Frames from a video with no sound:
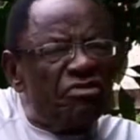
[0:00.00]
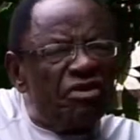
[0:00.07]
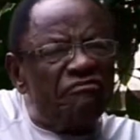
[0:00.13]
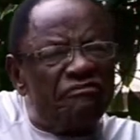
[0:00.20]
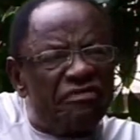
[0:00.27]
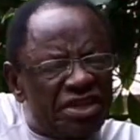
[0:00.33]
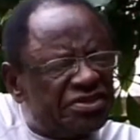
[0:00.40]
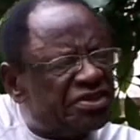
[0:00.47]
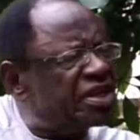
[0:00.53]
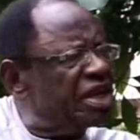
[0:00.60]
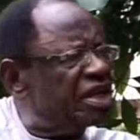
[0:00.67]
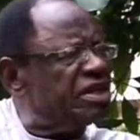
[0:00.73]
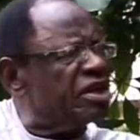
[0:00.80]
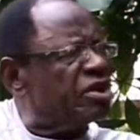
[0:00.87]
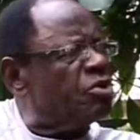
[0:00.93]
You should
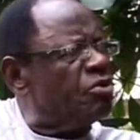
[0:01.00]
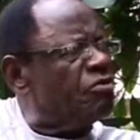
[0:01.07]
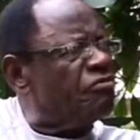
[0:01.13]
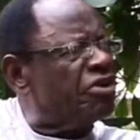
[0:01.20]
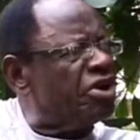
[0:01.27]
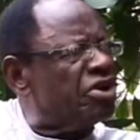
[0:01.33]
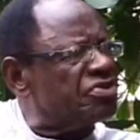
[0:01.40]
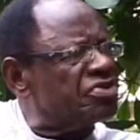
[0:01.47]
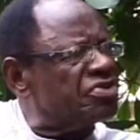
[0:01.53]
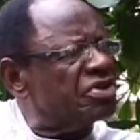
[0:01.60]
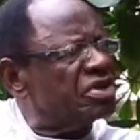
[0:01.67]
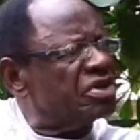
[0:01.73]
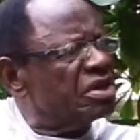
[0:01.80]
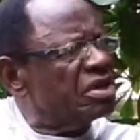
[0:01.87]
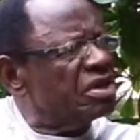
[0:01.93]
investigate the
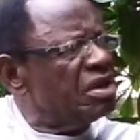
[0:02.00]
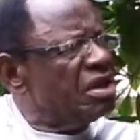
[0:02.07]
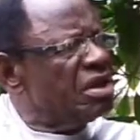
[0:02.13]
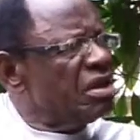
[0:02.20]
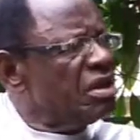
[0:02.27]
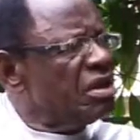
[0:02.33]
coup first.